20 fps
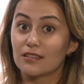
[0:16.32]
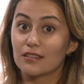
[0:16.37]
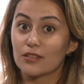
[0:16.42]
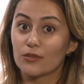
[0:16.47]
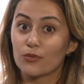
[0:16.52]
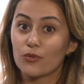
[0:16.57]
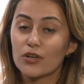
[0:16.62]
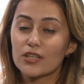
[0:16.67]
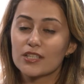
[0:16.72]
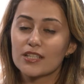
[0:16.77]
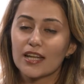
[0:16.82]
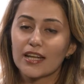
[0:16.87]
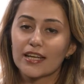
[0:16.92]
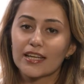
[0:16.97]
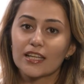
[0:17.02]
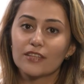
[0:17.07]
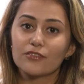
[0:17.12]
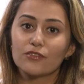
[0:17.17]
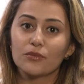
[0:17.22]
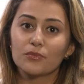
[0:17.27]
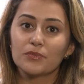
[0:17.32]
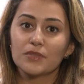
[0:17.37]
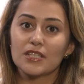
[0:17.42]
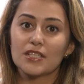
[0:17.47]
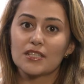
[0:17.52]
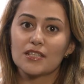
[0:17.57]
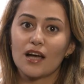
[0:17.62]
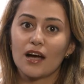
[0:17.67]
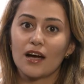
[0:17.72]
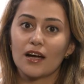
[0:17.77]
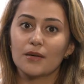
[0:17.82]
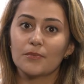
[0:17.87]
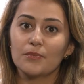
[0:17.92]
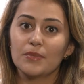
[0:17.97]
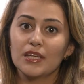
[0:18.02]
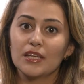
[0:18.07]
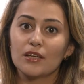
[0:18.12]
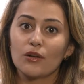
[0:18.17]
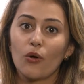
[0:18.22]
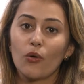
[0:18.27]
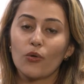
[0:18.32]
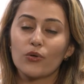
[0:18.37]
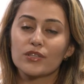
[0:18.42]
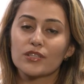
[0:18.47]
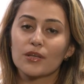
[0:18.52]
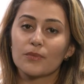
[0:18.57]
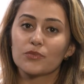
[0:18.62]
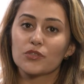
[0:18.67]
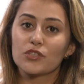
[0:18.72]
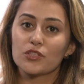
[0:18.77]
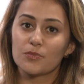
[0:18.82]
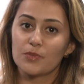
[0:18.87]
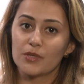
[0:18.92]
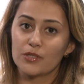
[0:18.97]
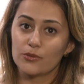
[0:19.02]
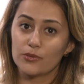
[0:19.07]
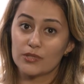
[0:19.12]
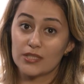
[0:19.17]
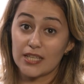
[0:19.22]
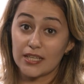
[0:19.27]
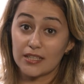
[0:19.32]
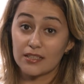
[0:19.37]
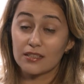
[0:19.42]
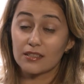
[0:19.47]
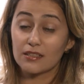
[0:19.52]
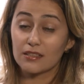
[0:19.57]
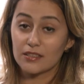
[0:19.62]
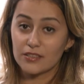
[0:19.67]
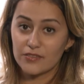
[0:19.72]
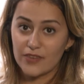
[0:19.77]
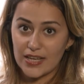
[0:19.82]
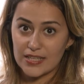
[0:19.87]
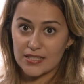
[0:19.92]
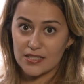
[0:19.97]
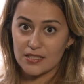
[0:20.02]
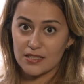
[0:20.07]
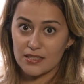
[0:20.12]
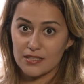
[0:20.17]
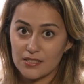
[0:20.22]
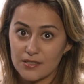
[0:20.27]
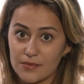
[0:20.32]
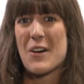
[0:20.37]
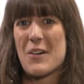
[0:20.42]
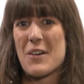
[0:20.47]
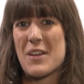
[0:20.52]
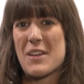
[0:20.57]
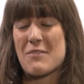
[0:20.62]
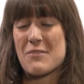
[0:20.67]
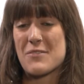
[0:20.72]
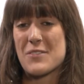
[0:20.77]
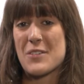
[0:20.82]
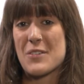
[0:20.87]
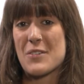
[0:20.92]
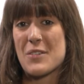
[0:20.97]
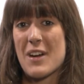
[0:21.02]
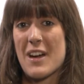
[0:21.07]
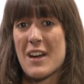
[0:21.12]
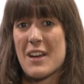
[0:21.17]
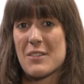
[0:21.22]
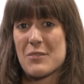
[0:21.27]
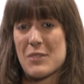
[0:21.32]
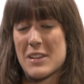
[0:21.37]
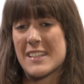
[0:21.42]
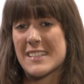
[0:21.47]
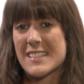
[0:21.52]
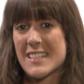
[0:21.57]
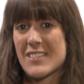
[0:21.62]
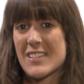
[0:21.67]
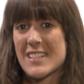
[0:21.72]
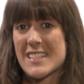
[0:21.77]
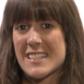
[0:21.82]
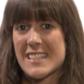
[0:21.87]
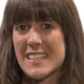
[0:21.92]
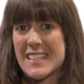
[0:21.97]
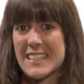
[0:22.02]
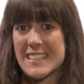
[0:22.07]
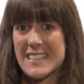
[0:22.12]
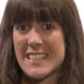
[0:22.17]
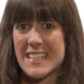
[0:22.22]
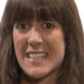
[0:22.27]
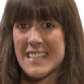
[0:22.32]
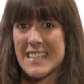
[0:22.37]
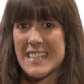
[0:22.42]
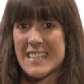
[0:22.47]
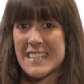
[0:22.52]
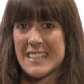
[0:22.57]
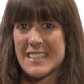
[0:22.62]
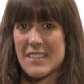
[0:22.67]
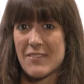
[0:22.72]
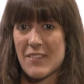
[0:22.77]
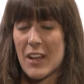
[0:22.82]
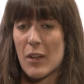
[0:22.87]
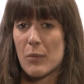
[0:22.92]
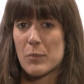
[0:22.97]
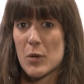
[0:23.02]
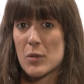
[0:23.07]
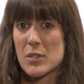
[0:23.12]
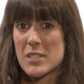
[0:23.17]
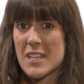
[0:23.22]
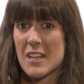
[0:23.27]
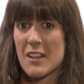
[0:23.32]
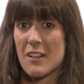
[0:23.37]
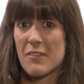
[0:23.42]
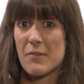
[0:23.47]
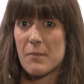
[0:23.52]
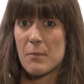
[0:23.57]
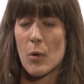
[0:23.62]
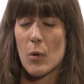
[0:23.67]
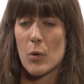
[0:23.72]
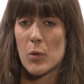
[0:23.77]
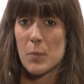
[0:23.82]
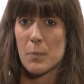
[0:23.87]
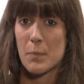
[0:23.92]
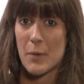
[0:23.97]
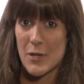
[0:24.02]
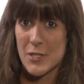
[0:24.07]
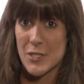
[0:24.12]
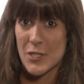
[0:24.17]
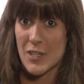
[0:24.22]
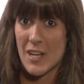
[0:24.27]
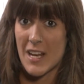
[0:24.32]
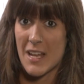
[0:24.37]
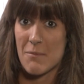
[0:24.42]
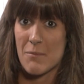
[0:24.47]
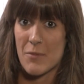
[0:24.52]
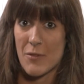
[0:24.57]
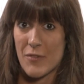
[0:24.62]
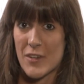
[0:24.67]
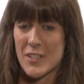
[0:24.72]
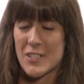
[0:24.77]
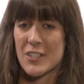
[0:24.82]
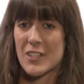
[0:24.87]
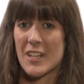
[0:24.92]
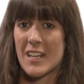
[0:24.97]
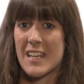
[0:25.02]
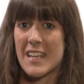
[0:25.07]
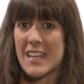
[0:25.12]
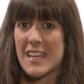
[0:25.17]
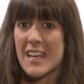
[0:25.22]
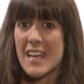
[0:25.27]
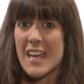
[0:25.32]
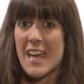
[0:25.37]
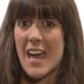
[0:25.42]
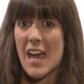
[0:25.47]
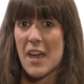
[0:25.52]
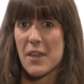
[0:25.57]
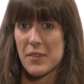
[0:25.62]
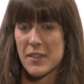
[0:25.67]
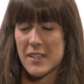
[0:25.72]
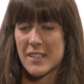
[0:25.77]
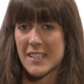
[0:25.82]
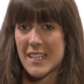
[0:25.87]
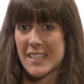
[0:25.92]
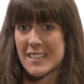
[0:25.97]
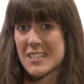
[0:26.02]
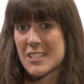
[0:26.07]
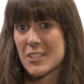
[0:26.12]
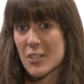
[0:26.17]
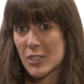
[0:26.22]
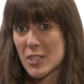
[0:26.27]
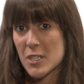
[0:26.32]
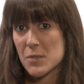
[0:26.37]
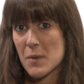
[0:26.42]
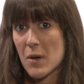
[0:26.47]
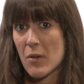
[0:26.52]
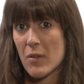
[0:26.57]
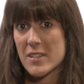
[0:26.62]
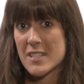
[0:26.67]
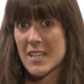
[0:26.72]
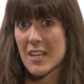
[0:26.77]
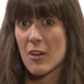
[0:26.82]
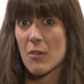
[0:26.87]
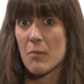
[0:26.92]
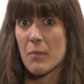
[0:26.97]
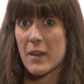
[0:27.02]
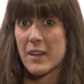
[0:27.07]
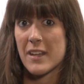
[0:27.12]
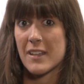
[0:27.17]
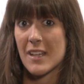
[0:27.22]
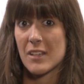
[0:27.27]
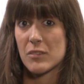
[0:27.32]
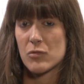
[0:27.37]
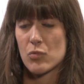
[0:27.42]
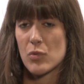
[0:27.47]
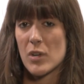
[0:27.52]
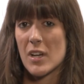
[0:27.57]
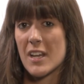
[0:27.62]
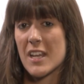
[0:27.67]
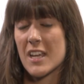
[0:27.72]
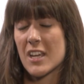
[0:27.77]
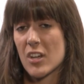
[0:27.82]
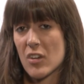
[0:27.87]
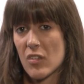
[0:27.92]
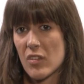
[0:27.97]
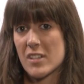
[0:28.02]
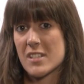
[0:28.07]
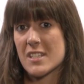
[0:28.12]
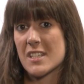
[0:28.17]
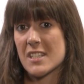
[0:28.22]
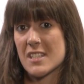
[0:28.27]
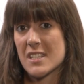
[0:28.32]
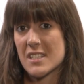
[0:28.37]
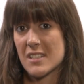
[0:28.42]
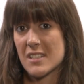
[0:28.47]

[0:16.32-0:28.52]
The rewards that I get from these are being always up to speed with technical advances. If you are interested in developing yourself both personally and professionally, I think that ScottishPower is a company that really encourages